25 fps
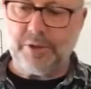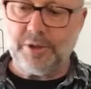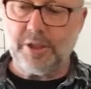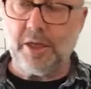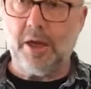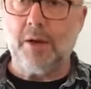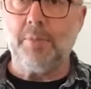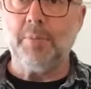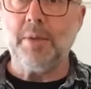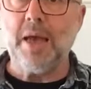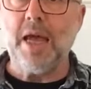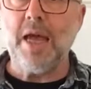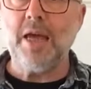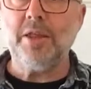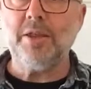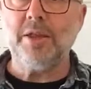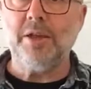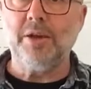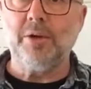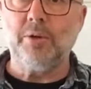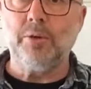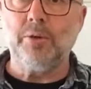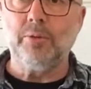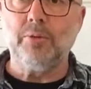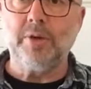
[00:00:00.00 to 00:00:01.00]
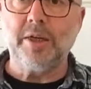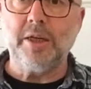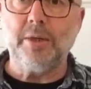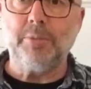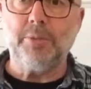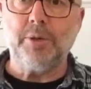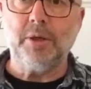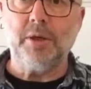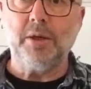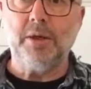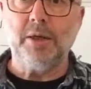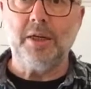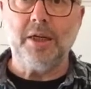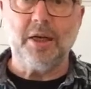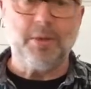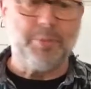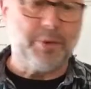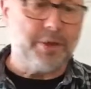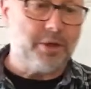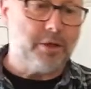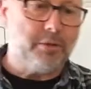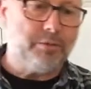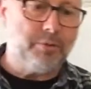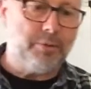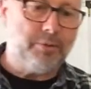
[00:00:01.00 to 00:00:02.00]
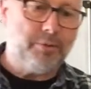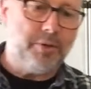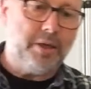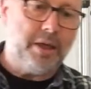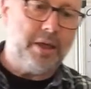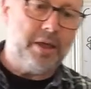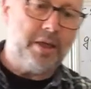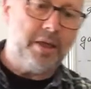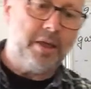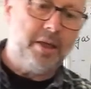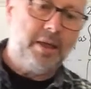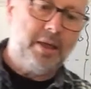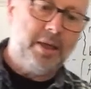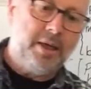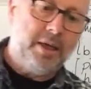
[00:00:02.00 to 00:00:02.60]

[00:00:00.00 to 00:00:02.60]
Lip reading: some ethanol vapor coming off of here.